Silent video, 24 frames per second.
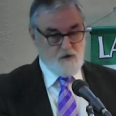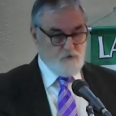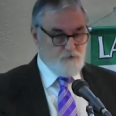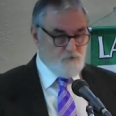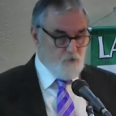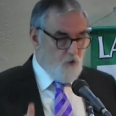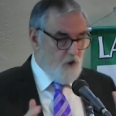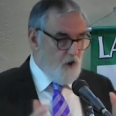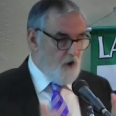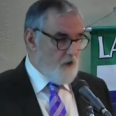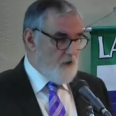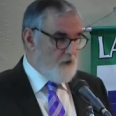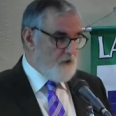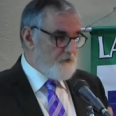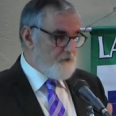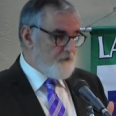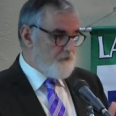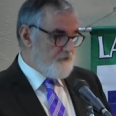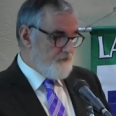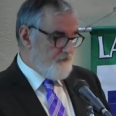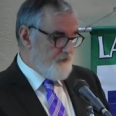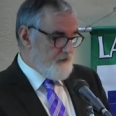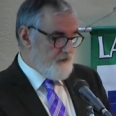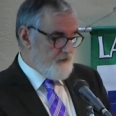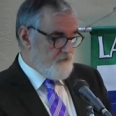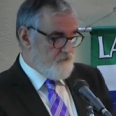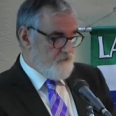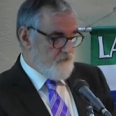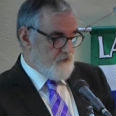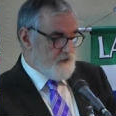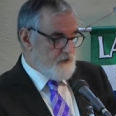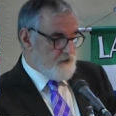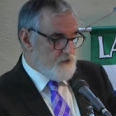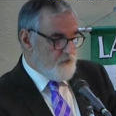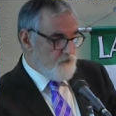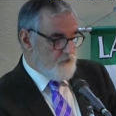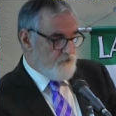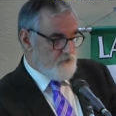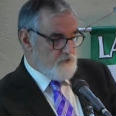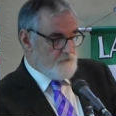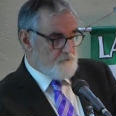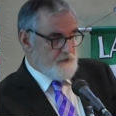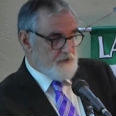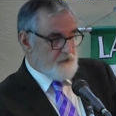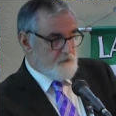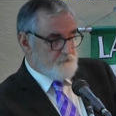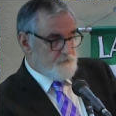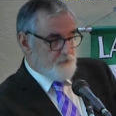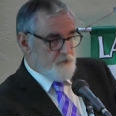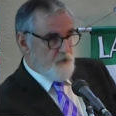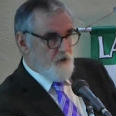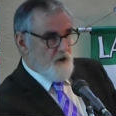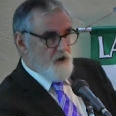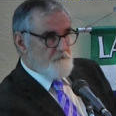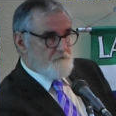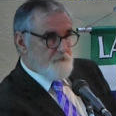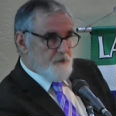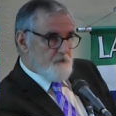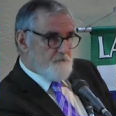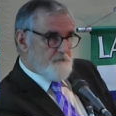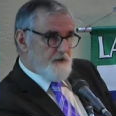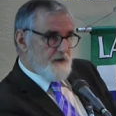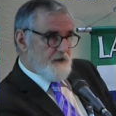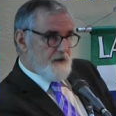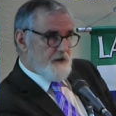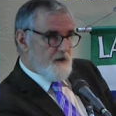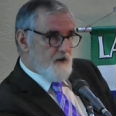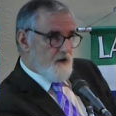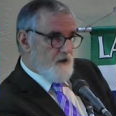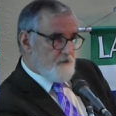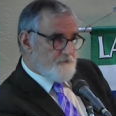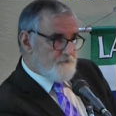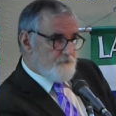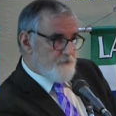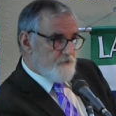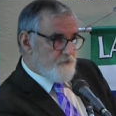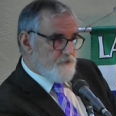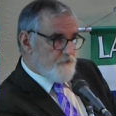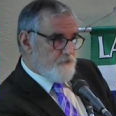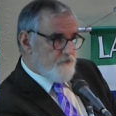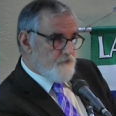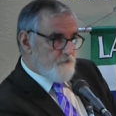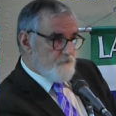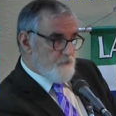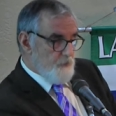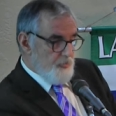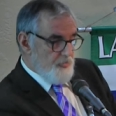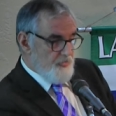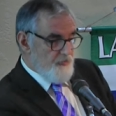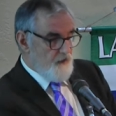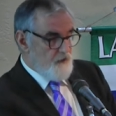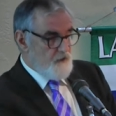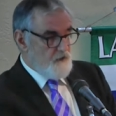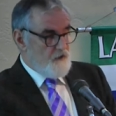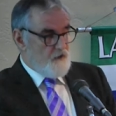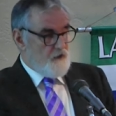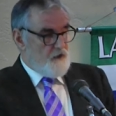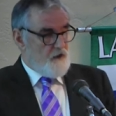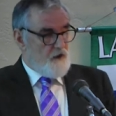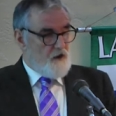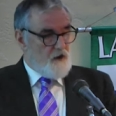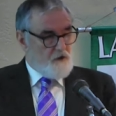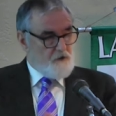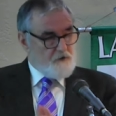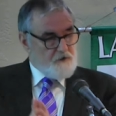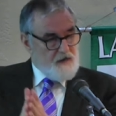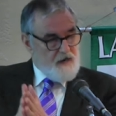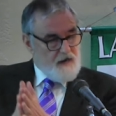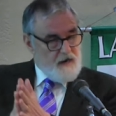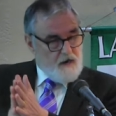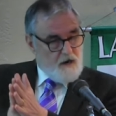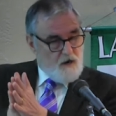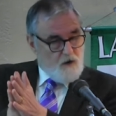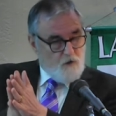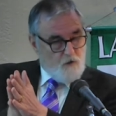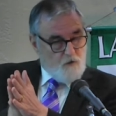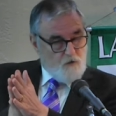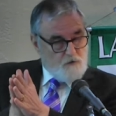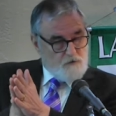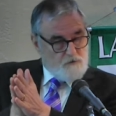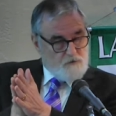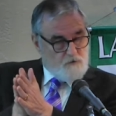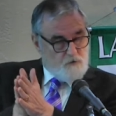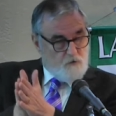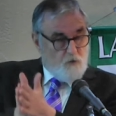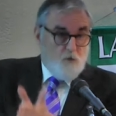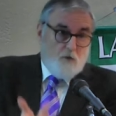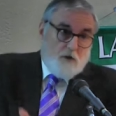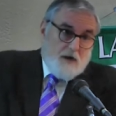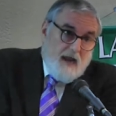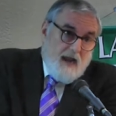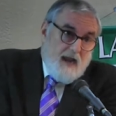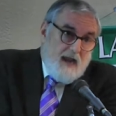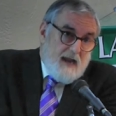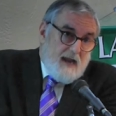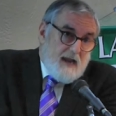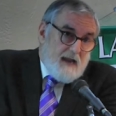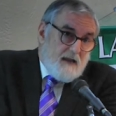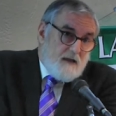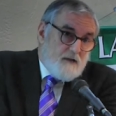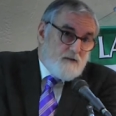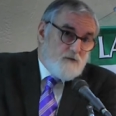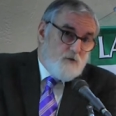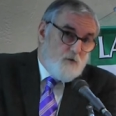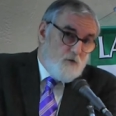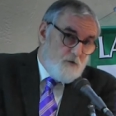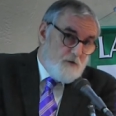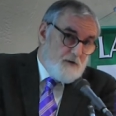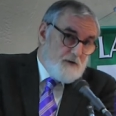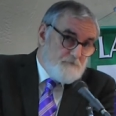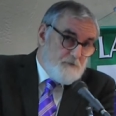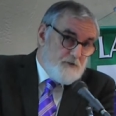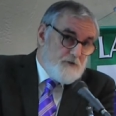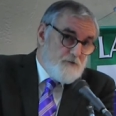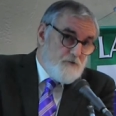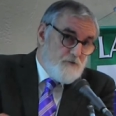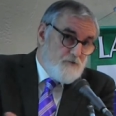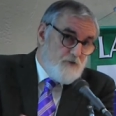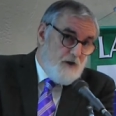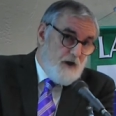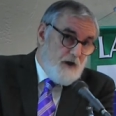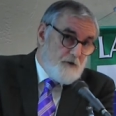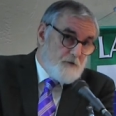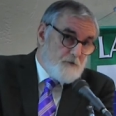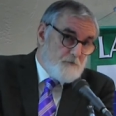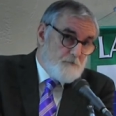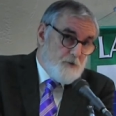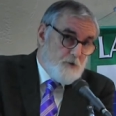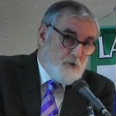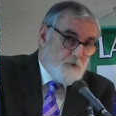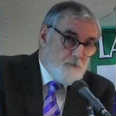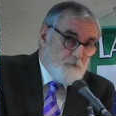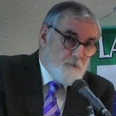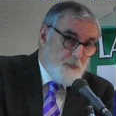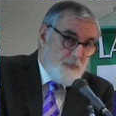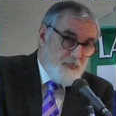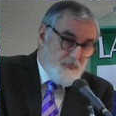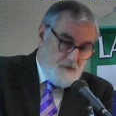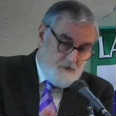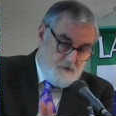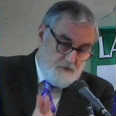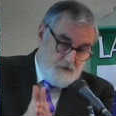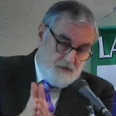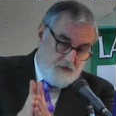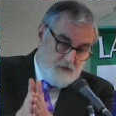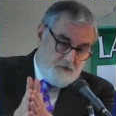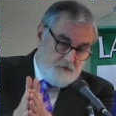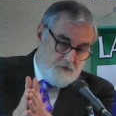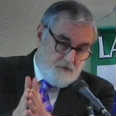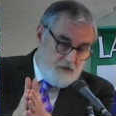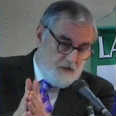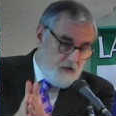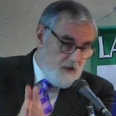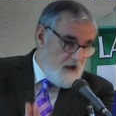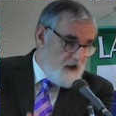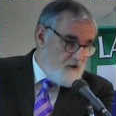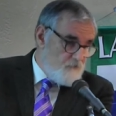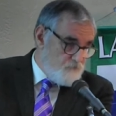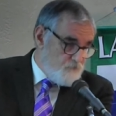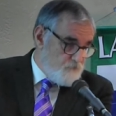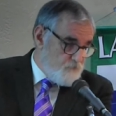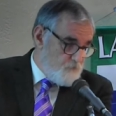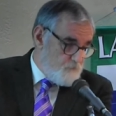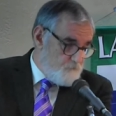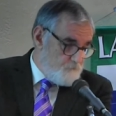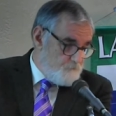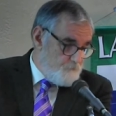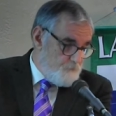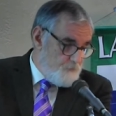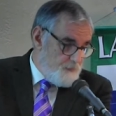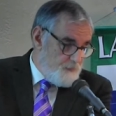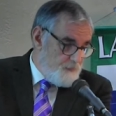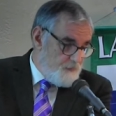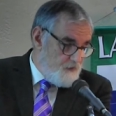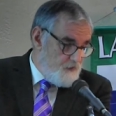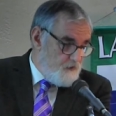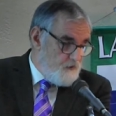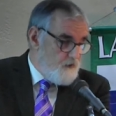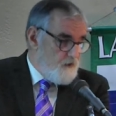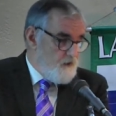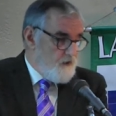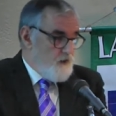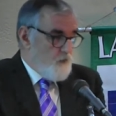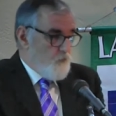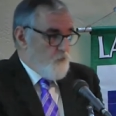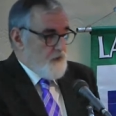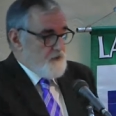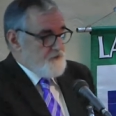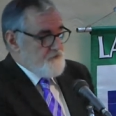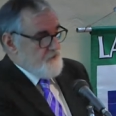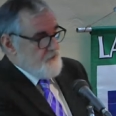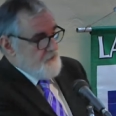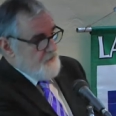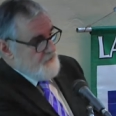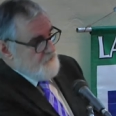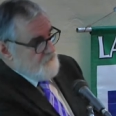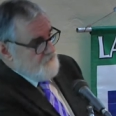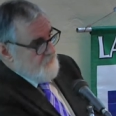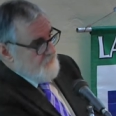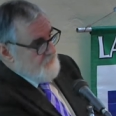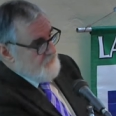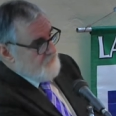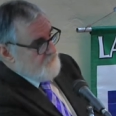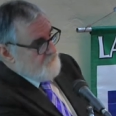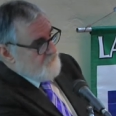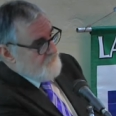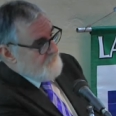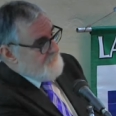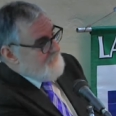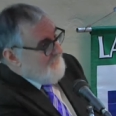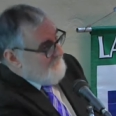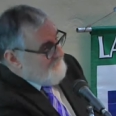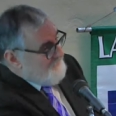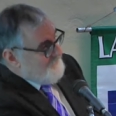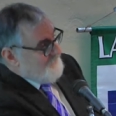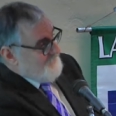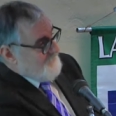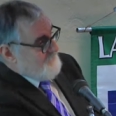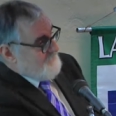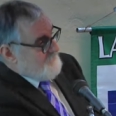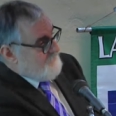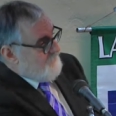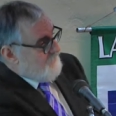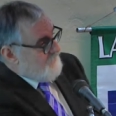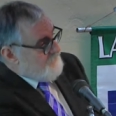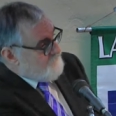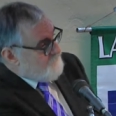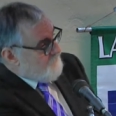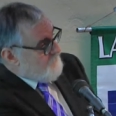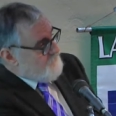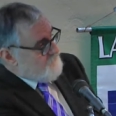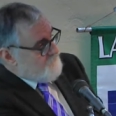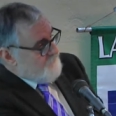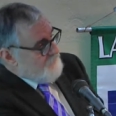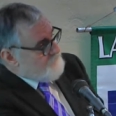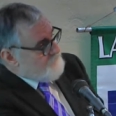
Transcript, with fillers: so all the things that used to be a problem in the office are now okay or even desirable in the classroom. What did I change? Nothing. I changed